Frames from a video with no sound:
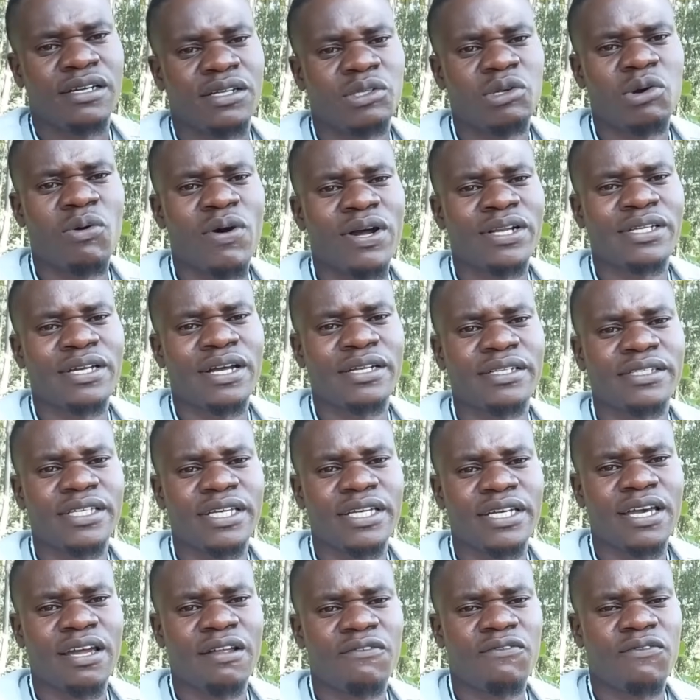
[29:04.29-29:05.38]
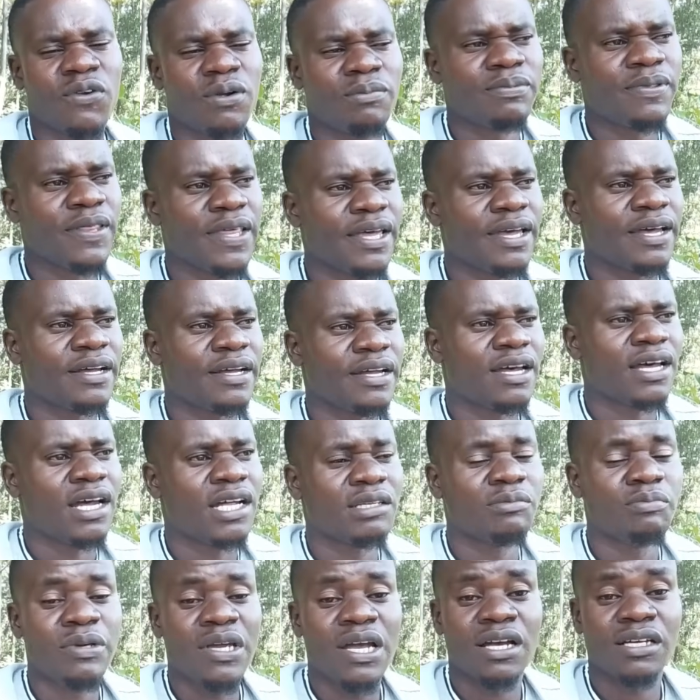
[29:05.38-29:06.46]
no one can take it from there
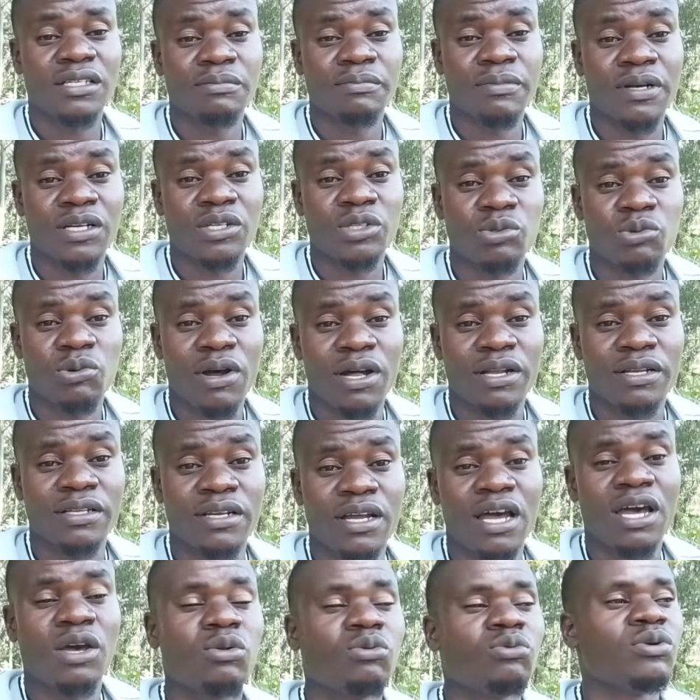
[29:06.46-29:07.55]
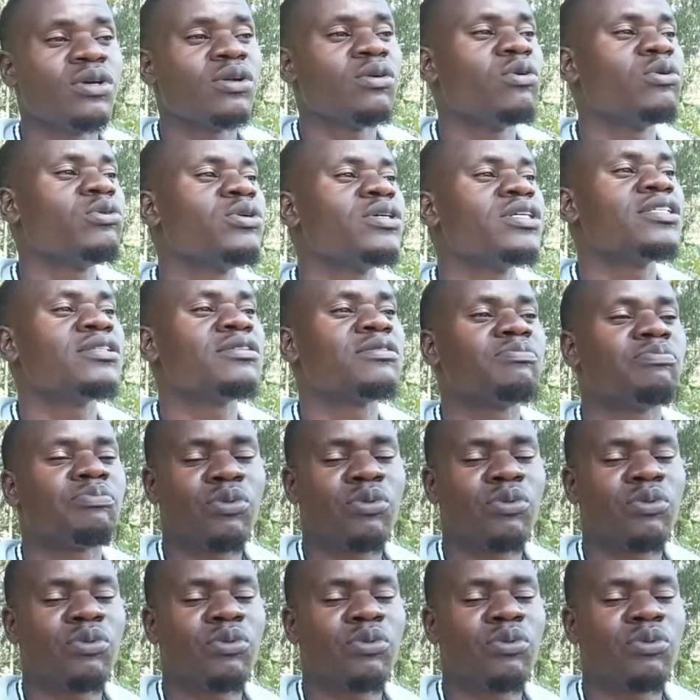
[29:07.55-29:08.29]
and me as max one i will always